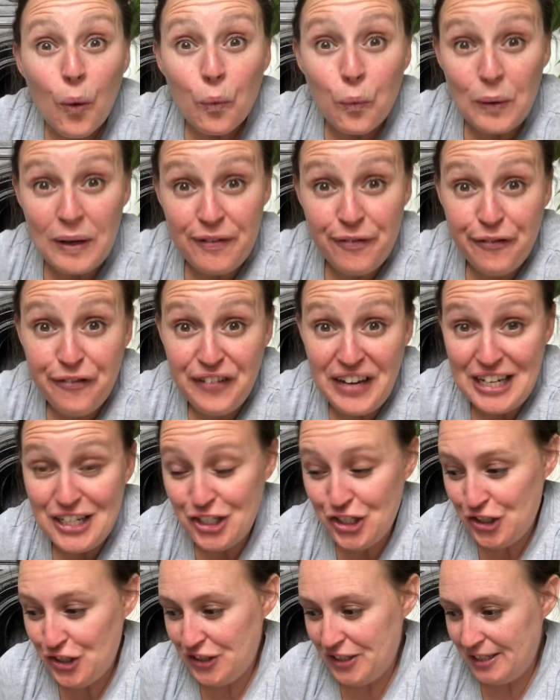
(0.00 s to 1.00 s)
We
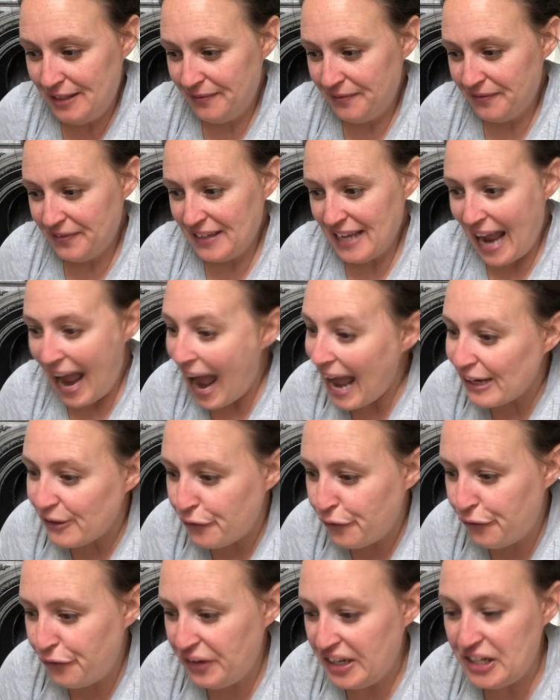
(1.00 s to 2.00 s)
fished and
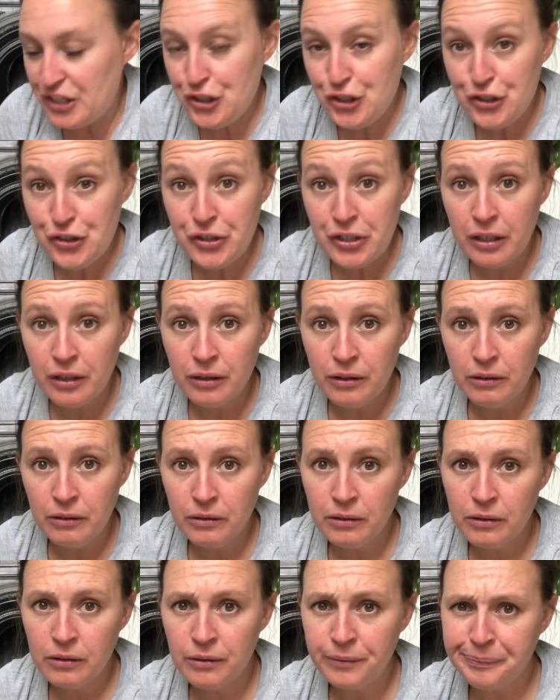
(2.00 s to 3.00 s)
fished,
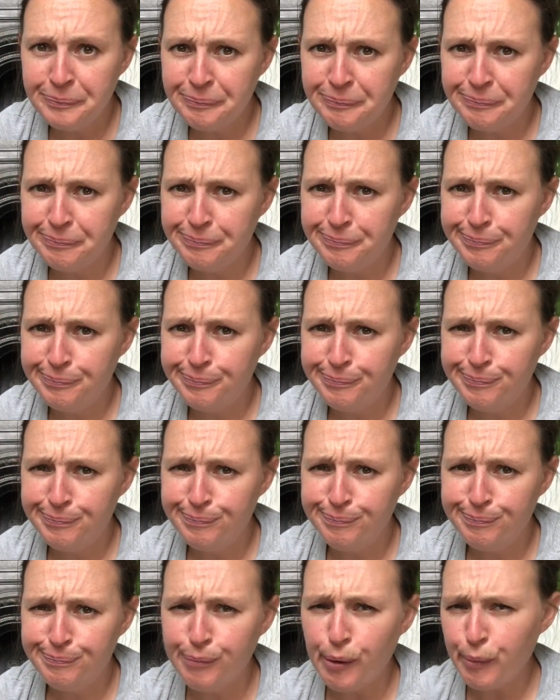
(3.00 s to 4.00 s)

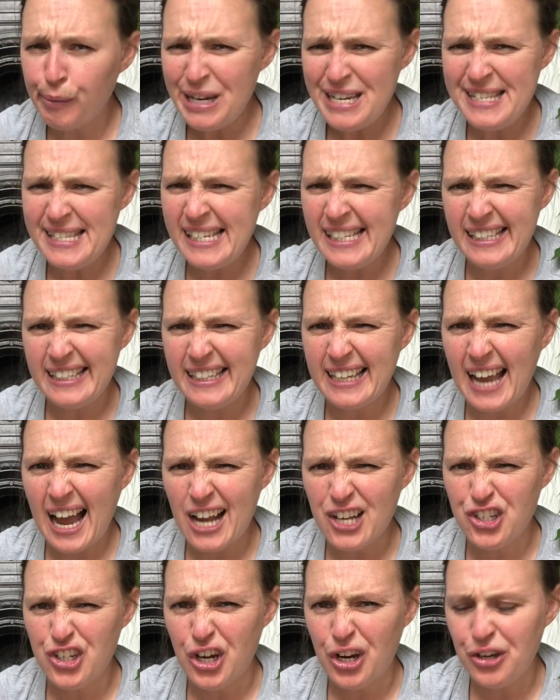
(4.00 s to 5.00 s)
but we didn't
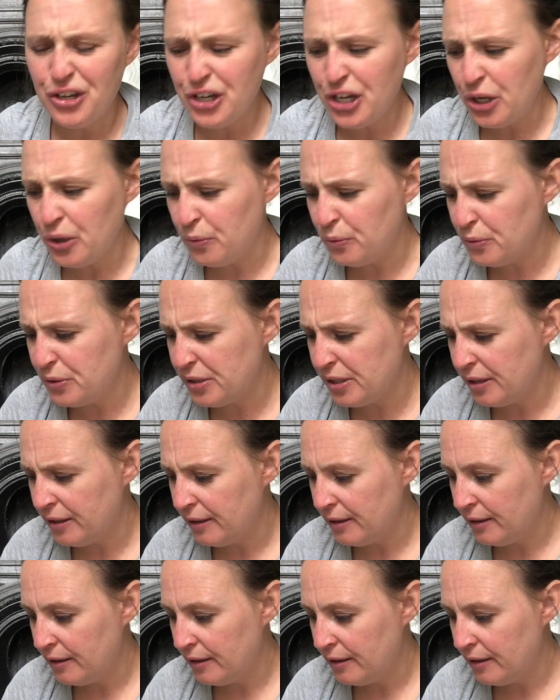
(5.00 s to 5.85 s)
catch a newt.